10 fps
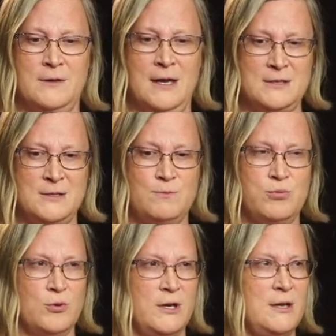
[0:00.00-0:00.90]
That's
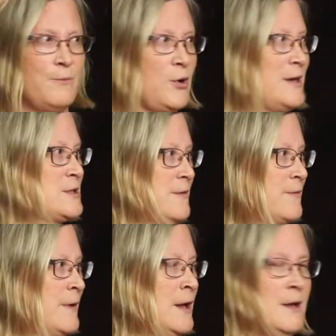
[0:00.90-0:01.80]
pretty
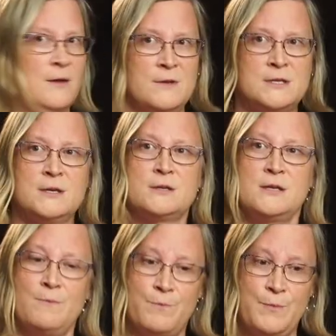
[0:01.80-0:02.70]
impressive. This is the